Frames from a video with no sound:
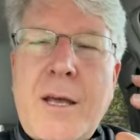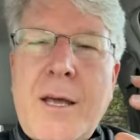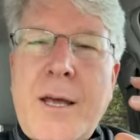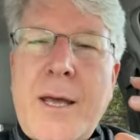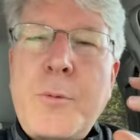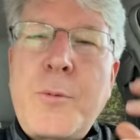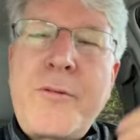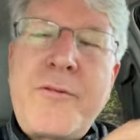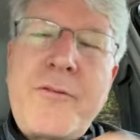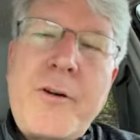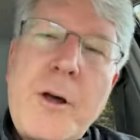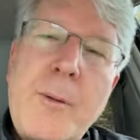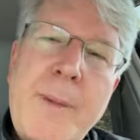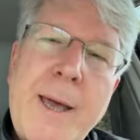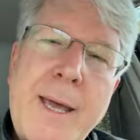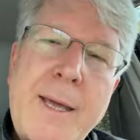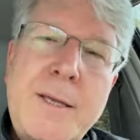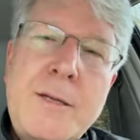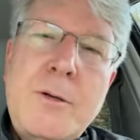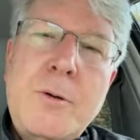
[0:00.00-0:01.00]
and we fall
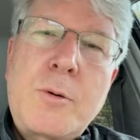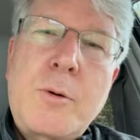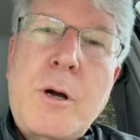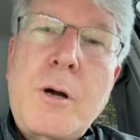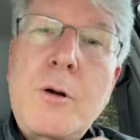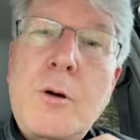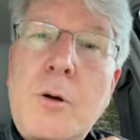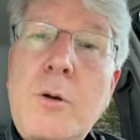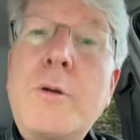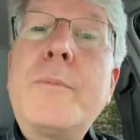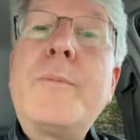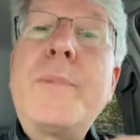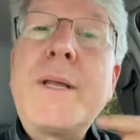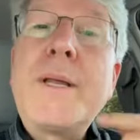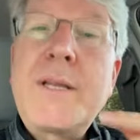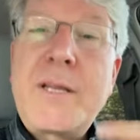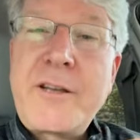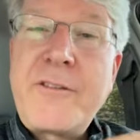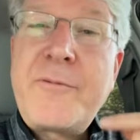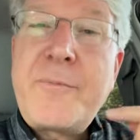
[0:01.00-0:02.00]
back into our old
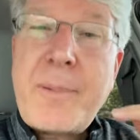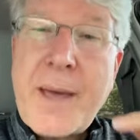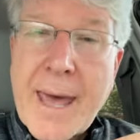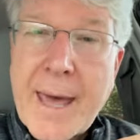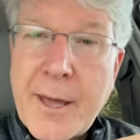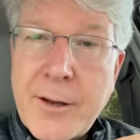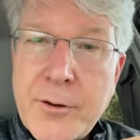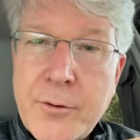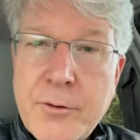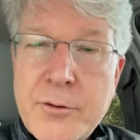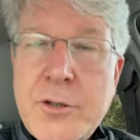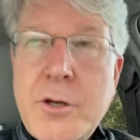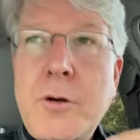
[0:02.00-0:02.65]
belief patterns,